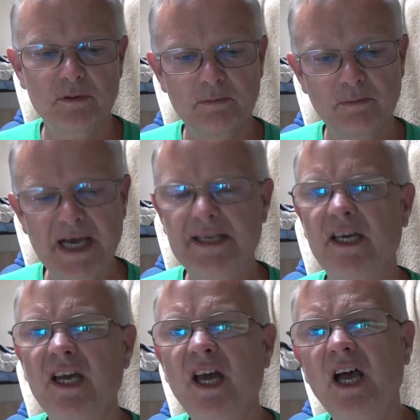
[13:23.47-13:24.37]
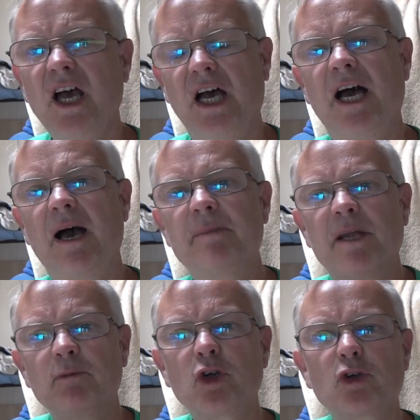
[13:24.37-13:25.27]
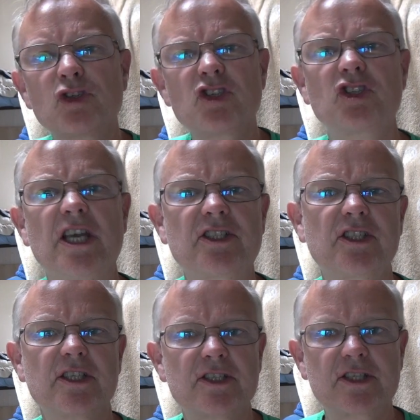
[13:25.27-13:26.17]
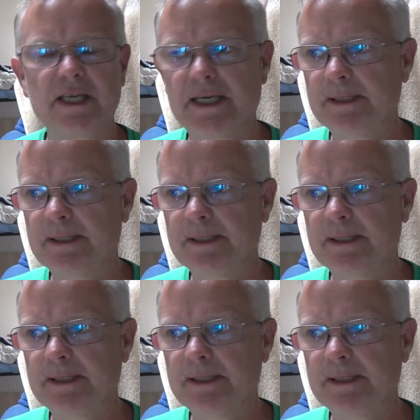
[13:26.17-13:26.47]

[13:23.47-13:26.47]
manner. I mean, I'm not going to suggest it's